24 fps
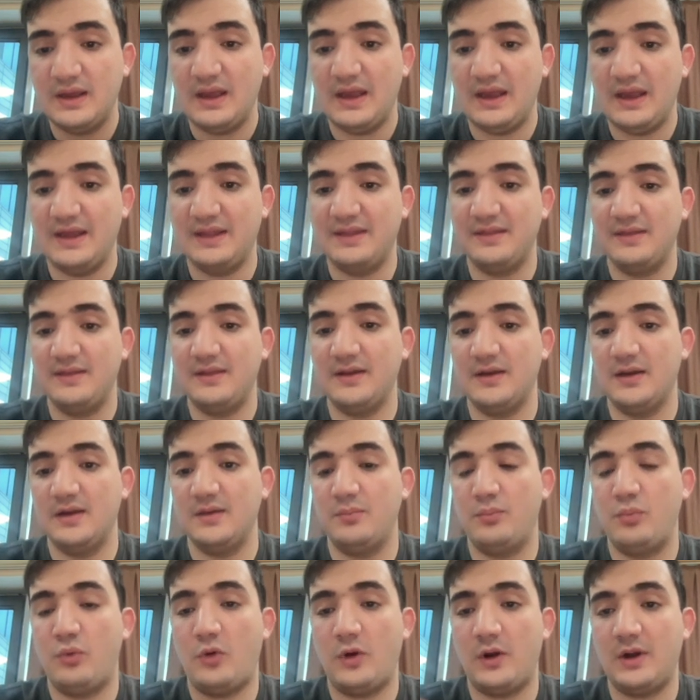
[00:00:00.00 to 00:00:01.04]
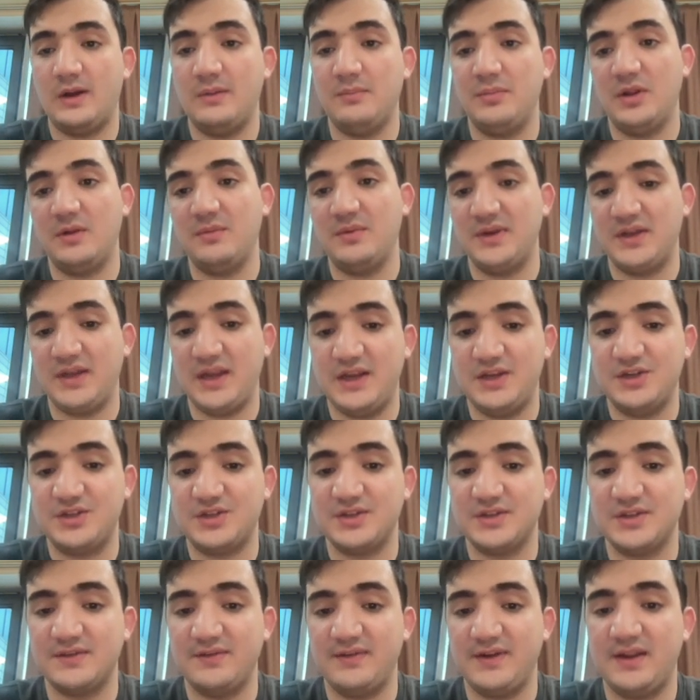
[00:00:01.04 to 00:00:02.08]
and the poor
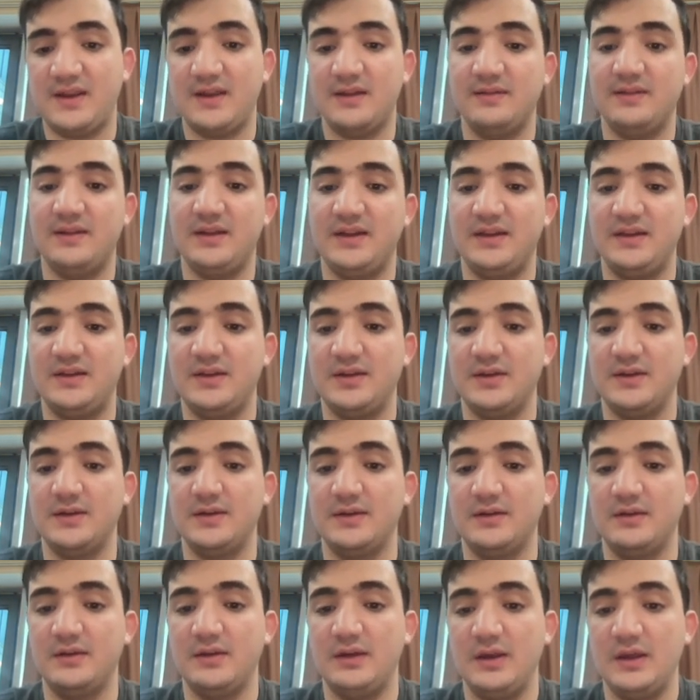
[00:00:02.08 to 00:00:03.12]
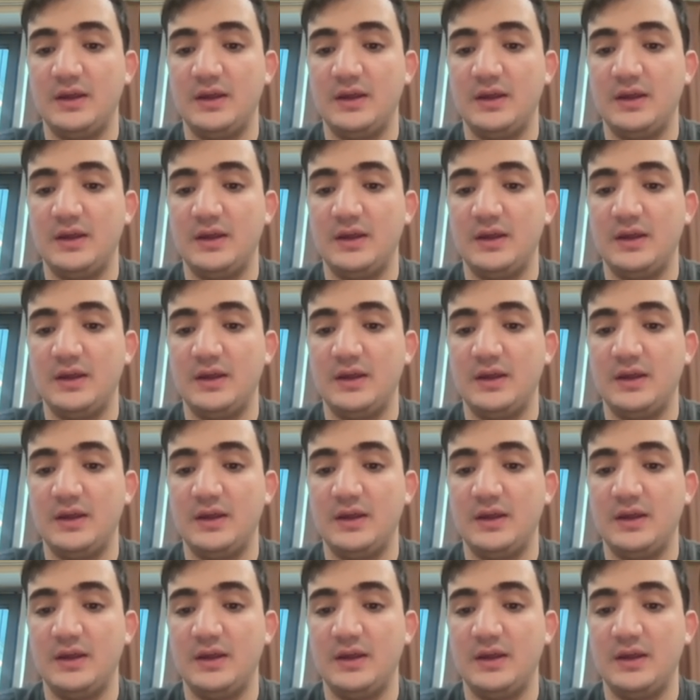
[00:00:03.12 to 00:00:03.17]
implementations of it can lead to